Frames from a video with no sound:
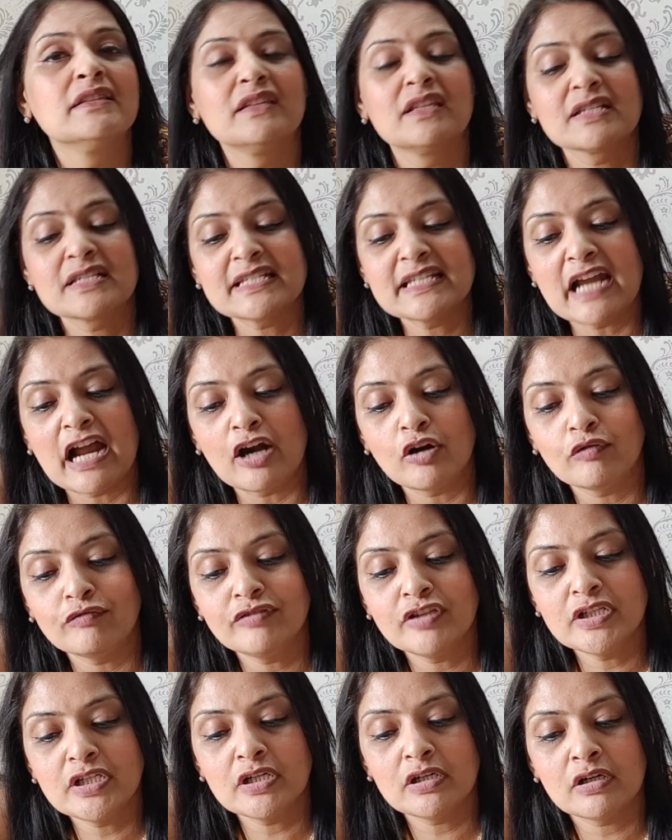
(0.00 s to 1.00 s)
the start
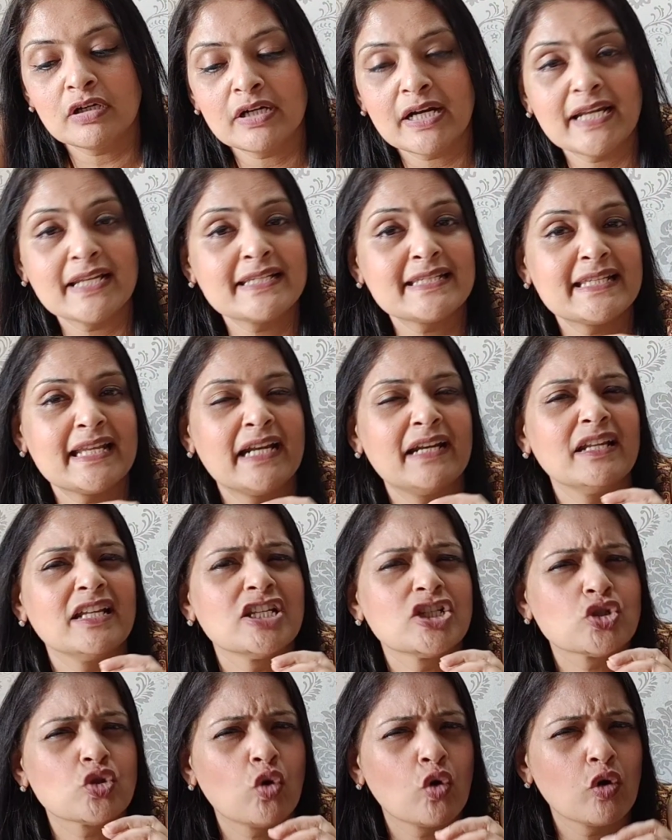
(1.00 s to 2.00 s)
of the year i said
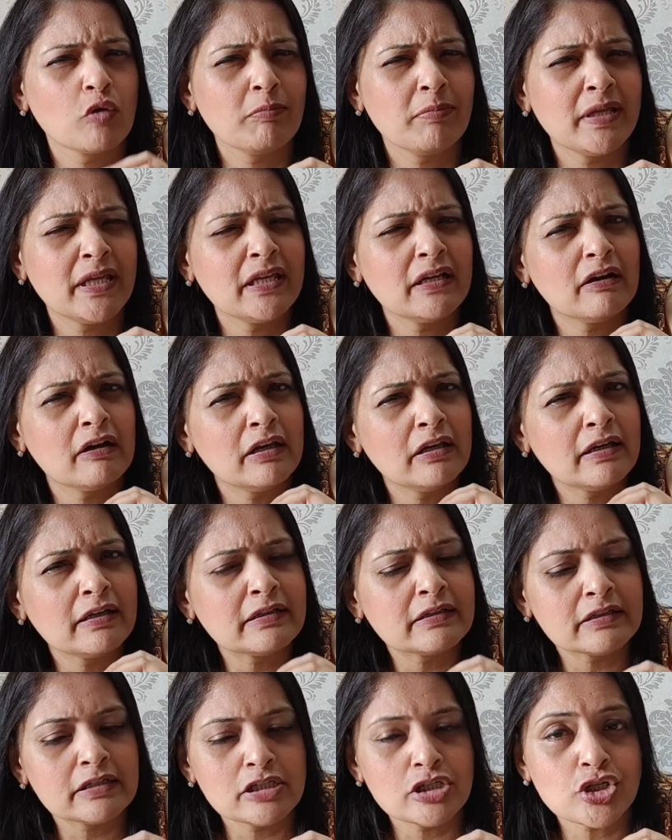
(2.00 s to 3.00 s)
is going to be a
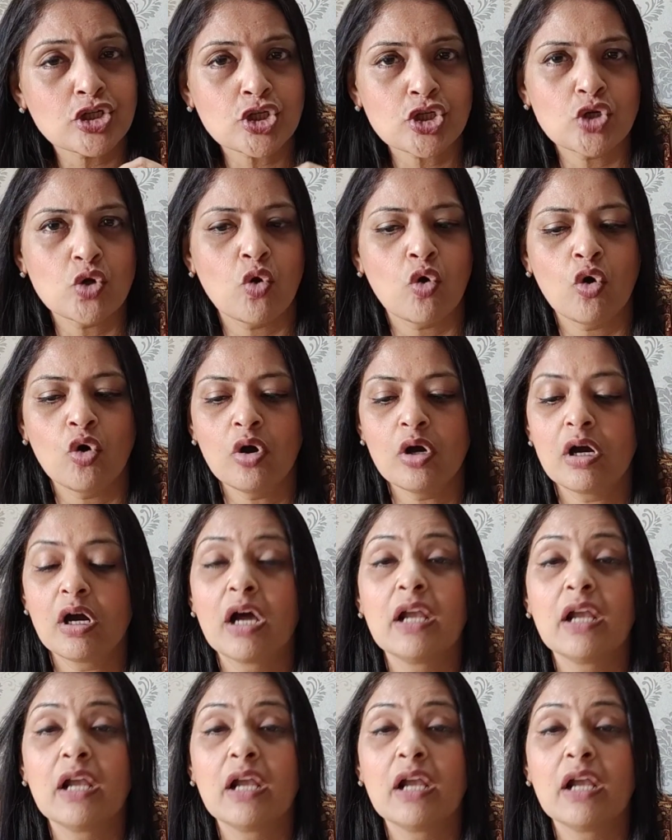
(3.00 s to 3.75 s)
little slow